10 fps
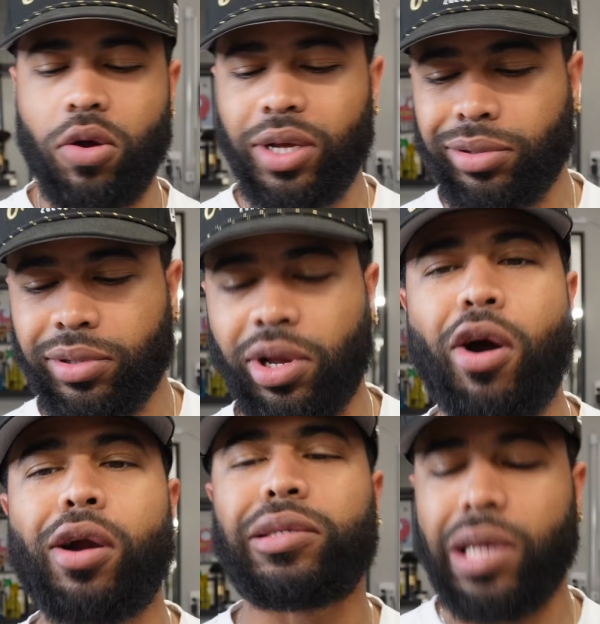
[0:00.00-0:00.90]
This was
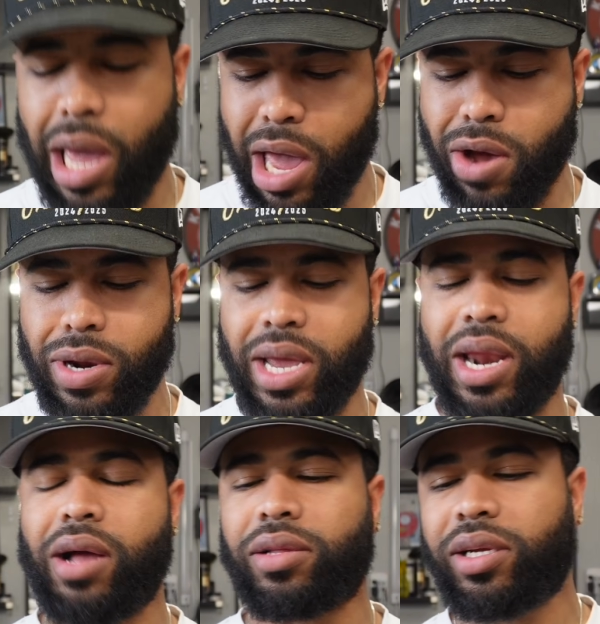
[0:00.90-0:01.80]
hard as hell to get
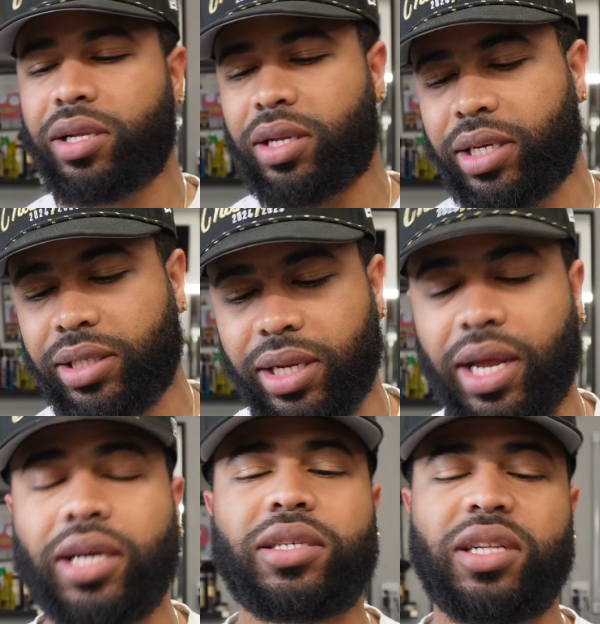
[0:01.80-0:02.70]
out the clip. It's a
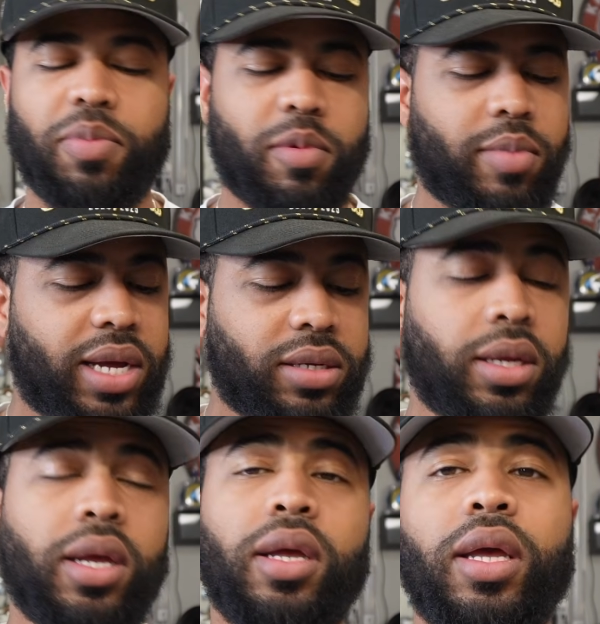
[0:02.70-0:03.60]
nice clipper, but
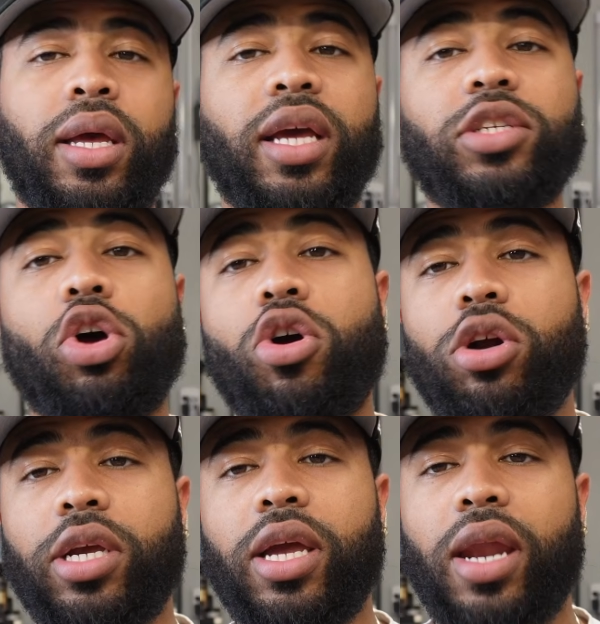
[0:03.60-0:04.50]
it's
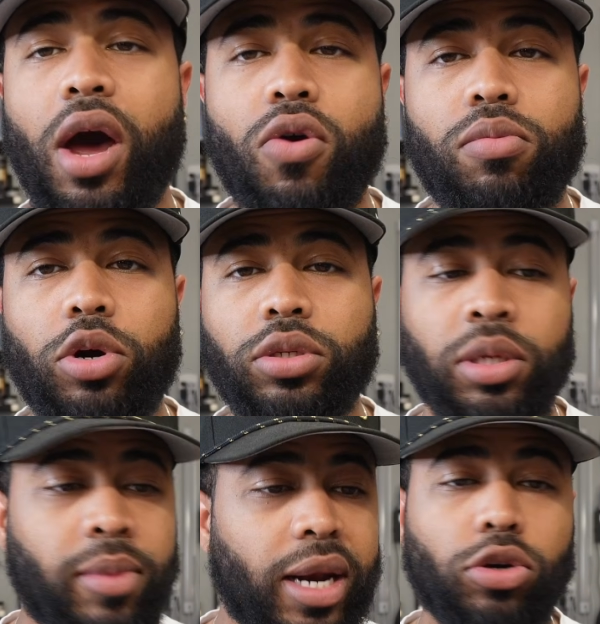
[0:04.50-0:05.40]
hard to get out, bro.
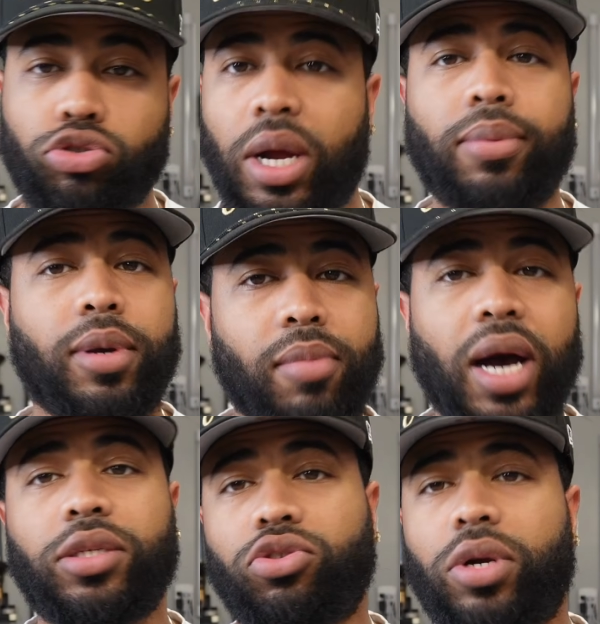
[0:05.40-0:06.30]
Somebody gonna drop the
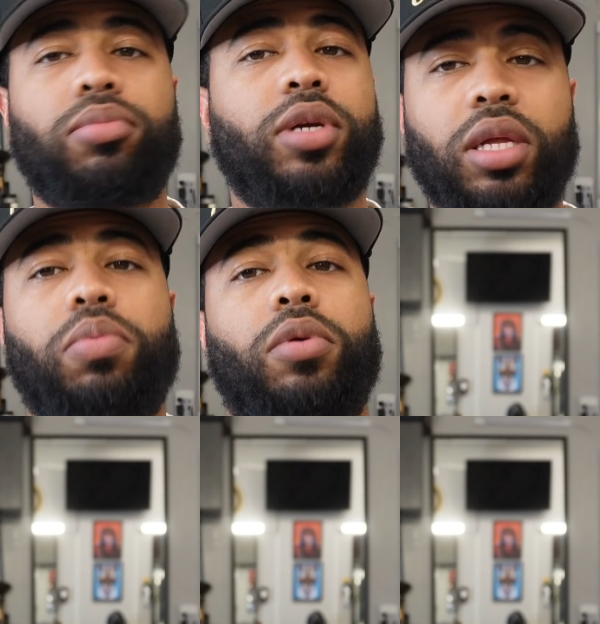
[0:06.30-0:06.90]
box and drop the clipper.